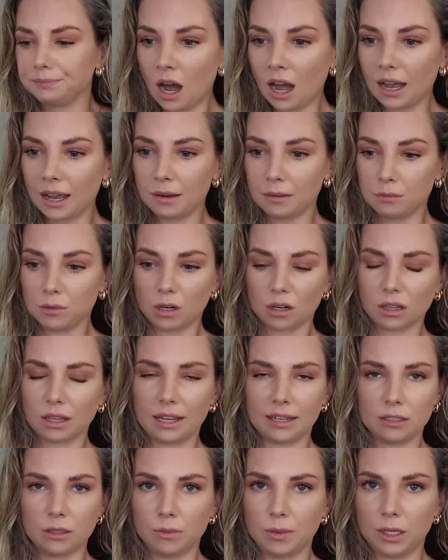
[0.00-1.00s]
I am not
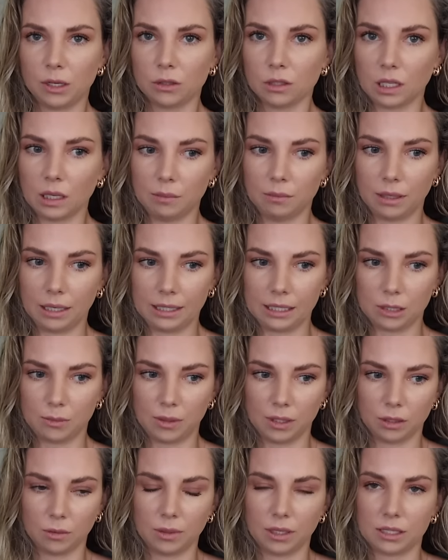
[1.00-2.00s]
allowed to be on the combined
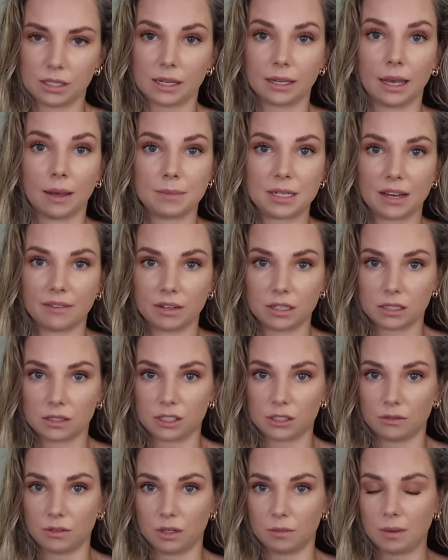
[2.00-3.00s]
pill because I kept having
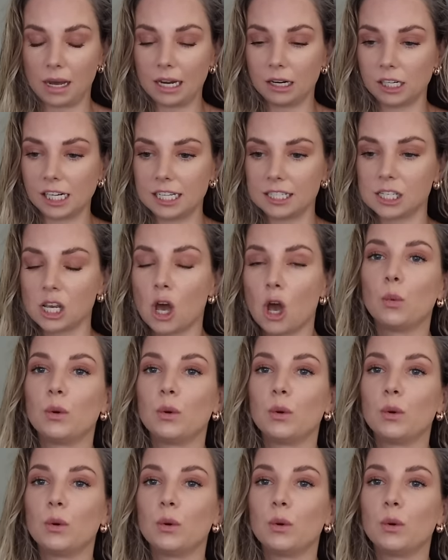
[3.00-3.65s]
severe migraines,